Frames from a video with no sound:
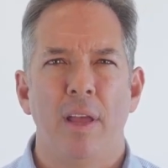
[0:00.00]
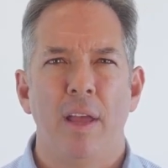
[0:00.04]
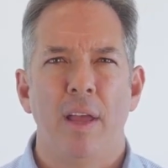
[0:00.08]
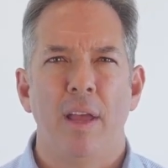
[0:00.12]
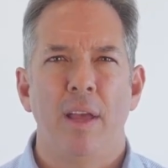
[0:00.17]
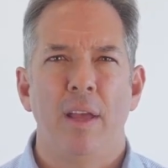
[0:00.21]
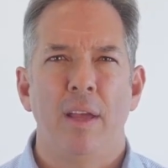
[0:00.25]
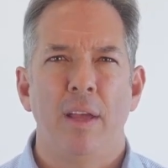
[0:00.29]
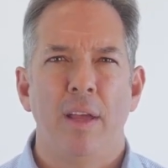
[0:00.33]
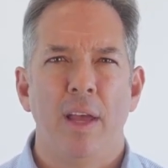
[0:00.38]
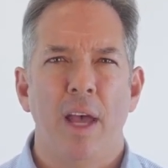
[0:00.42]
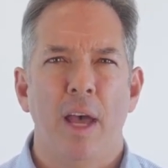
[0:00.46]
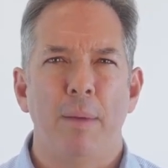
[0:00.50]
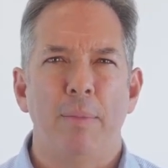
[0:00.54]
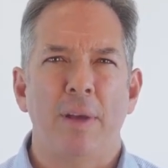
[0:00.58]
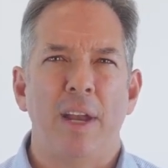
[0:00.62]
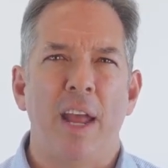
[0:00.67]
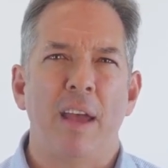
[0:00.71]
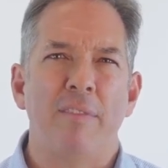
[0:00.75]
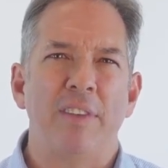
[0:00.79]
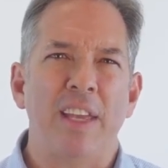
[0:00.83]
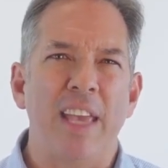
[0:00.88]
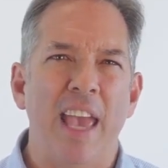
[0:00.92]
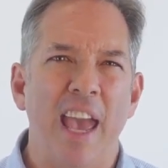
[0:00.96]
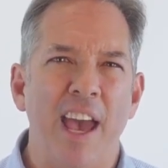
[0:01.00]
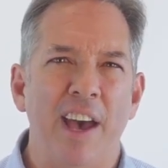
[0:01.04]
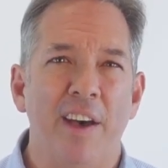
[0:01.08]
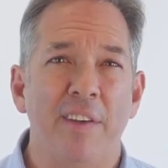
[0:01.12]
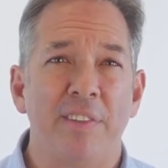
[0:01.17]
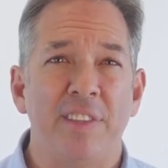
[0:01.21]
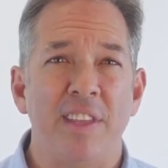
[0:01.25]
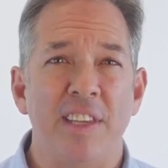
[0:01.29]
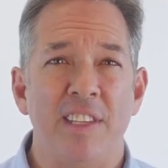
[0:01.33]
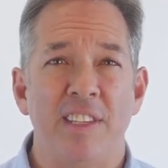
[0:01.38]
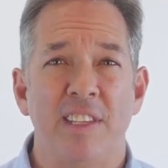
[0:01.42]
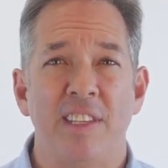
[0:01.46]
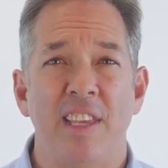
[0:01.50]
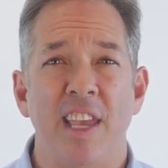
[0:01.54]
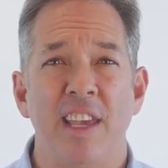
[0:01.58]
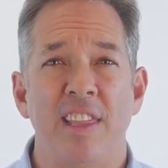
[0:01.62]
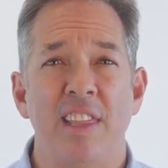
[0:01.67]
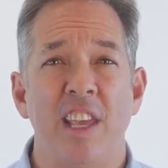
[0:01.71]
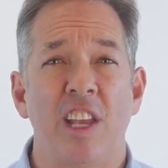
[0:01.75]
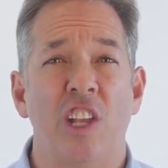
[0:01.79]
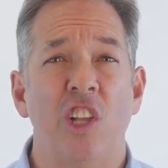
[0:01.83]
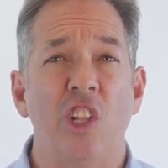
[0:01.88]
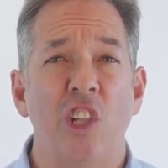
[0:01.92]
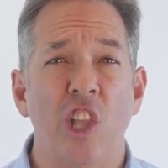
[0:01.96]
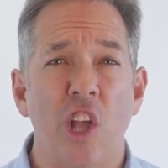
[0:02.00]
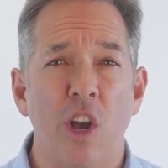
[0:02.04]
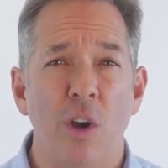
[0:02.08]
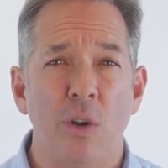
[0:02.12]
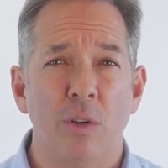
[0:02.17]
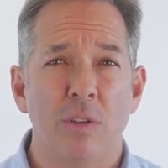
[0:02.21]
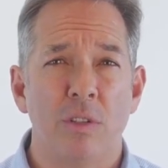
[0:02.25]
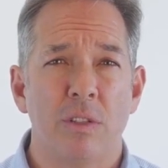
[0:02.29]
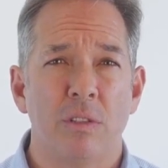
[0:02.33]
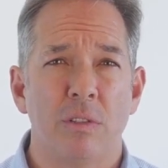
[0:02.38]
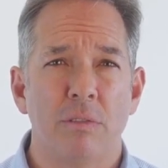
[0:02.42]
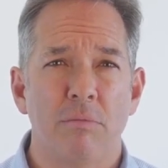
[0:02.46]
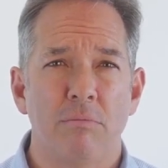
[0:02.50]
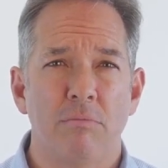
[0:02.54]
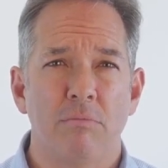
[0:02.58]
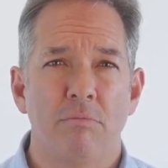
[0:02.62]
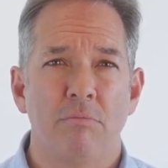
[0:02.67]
How about having healthy skin that glows?